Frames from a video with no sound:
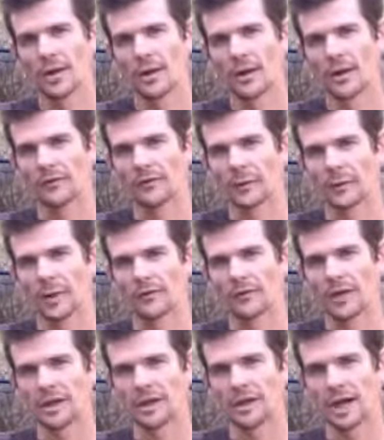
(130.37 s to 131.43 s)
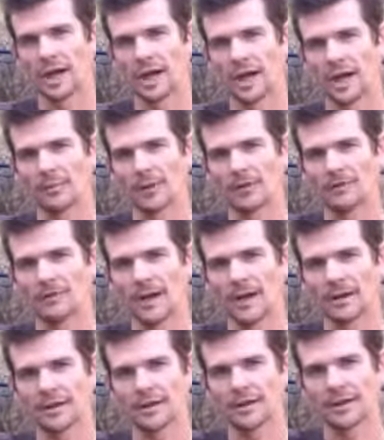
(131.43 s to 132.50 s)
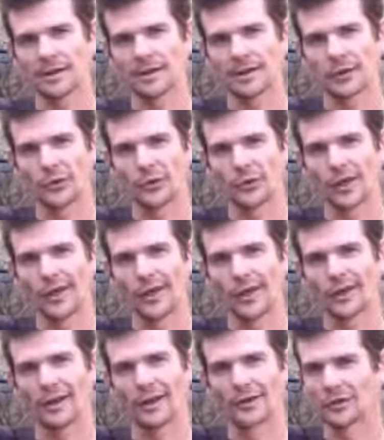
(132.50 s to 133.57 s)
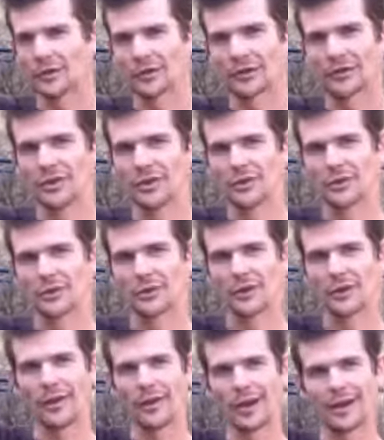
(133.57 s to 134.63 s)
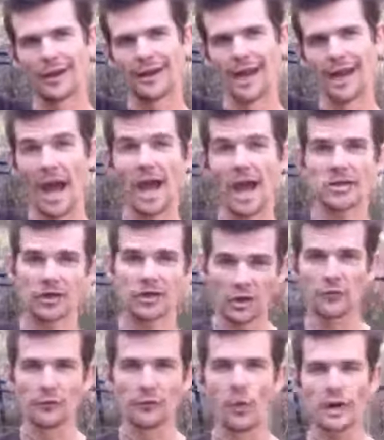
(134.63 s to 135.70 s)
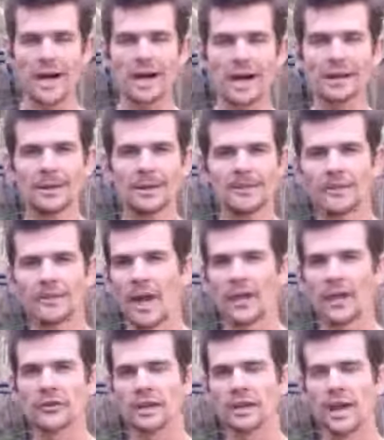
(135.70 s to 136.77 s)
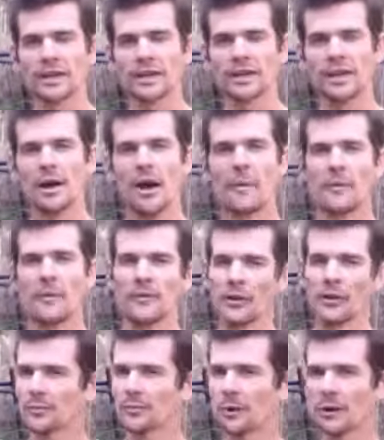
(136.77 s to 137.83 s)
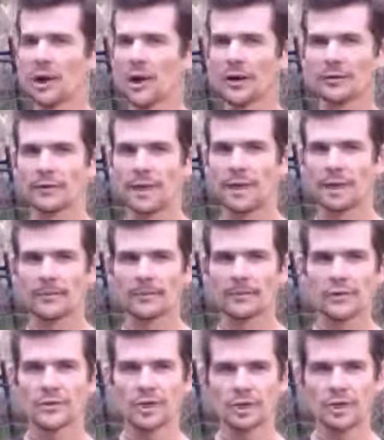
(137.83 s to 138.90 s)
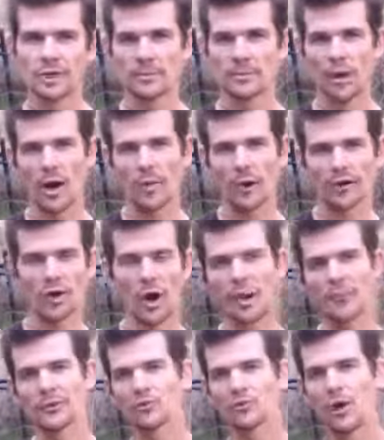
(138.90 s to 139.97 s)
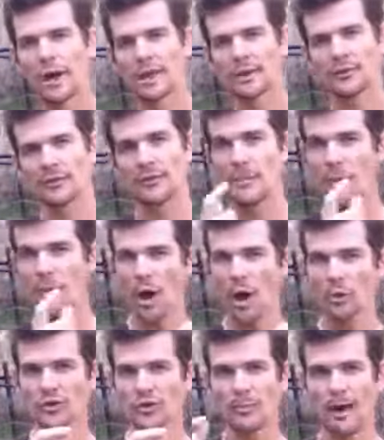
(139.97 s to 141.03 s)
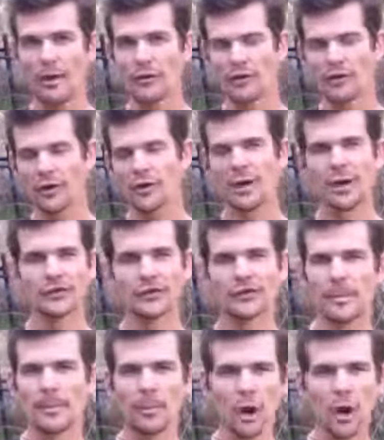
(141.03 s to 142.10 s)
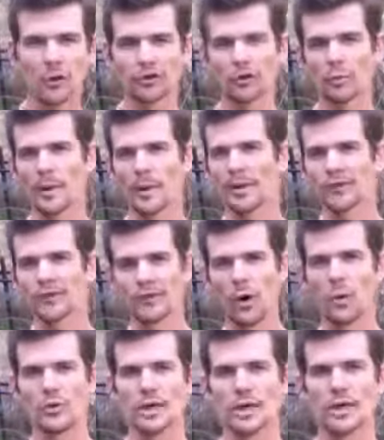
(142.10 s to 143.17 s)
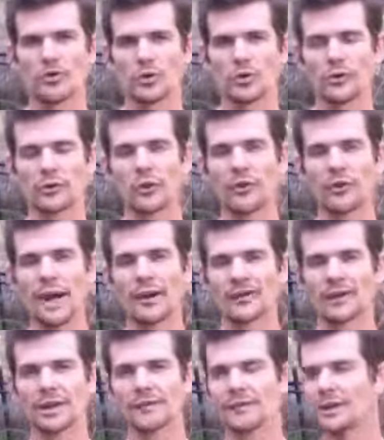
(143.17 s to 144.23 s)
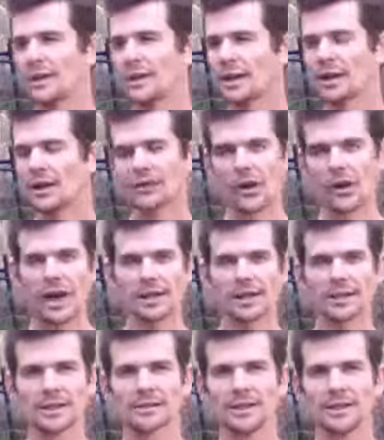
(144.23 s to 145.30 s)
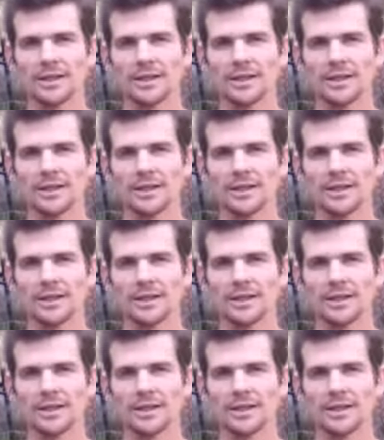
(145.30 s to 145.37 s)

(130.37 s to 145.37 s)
I went a went vegan, high carb, low fat. it just went like that, and it's just continually going like that. And at age 34 now, 10 years later, I'm the fittest of my life. Judging by my times in running from the mile to the marathon, set personal bests all year in 2011. Cycling,